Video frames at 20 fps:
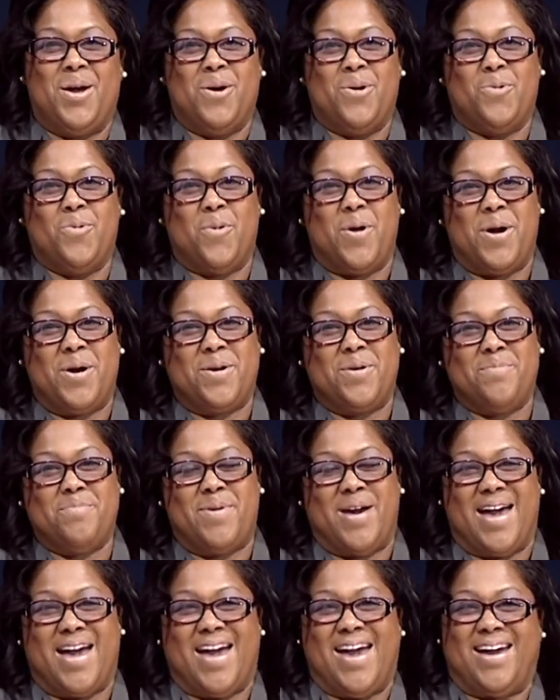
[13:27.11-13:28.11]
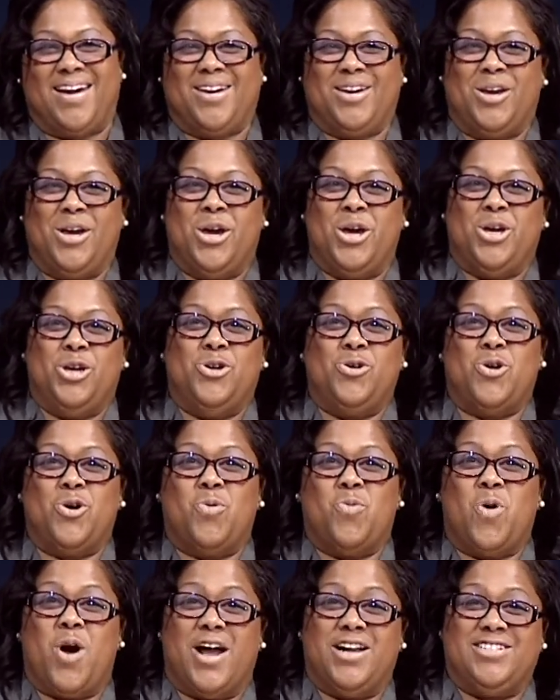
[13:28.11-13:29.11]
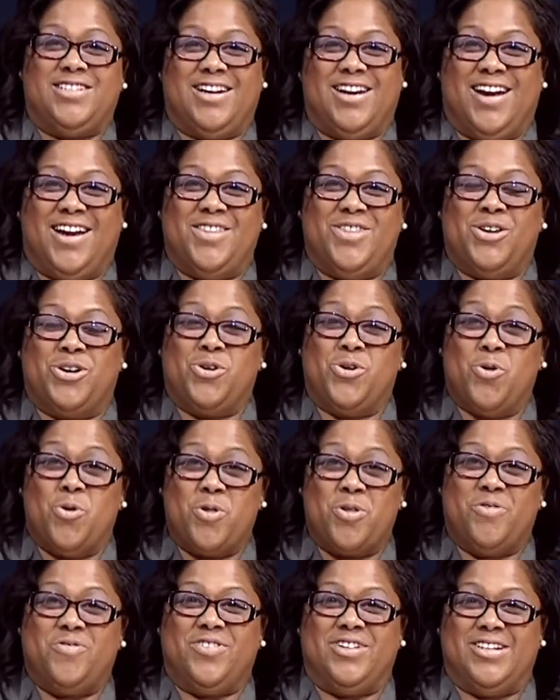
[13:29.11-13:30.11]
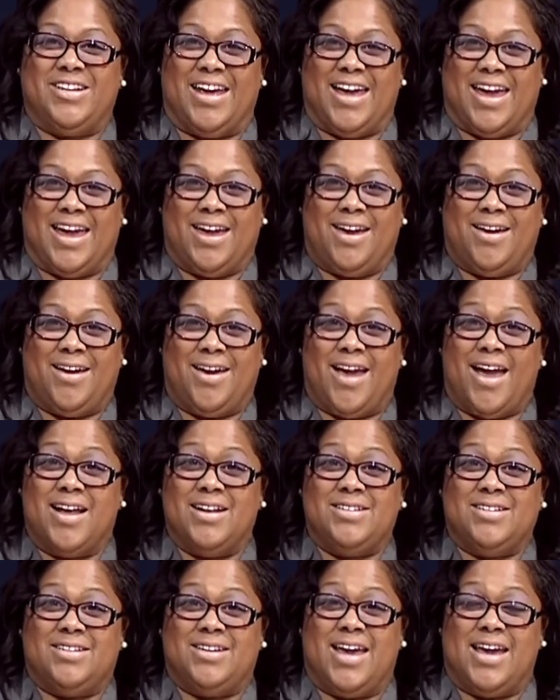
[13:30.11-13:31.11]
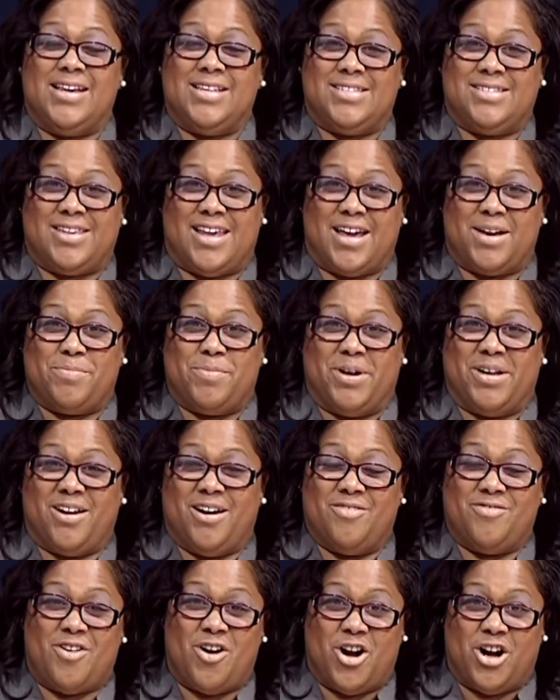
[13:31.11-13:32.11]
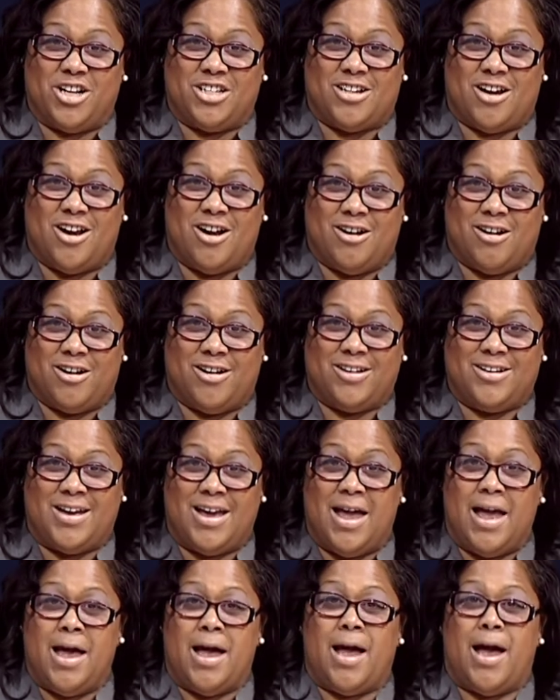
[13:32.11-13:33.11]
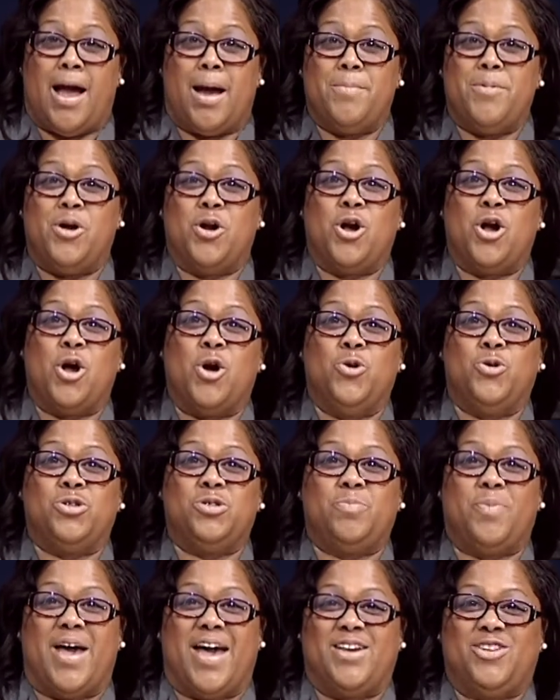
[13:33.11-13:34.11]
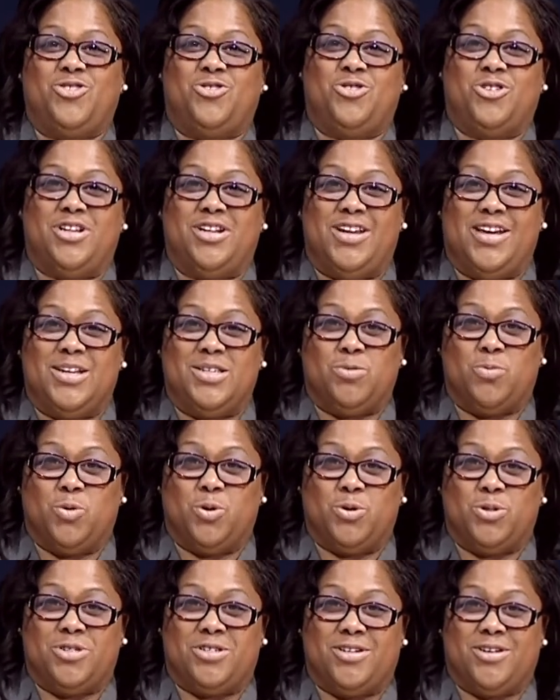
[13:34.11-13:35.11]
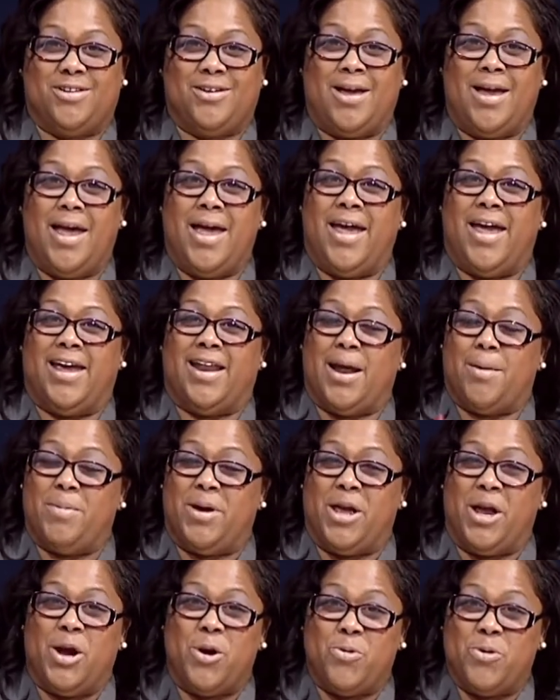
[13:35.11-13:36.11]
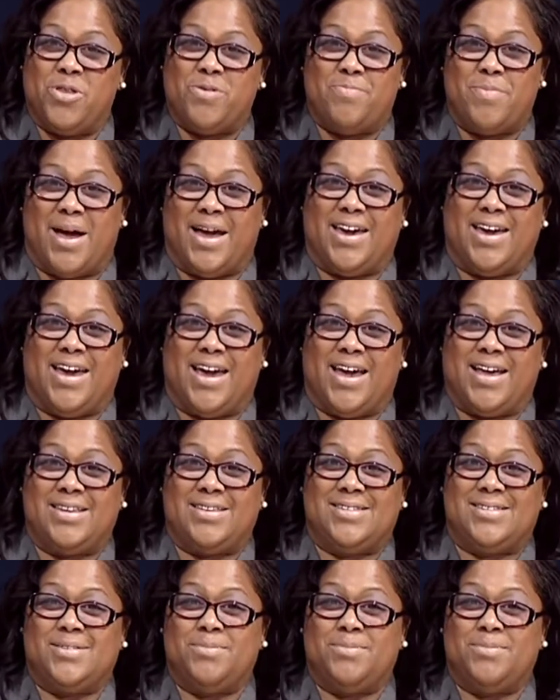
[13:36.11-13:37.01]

Welcome back. You are watching In the Cool of the Day and today's segment of Heart to Heart. I'm your host, Pastor Denise Wilson, and I'm here with my guests,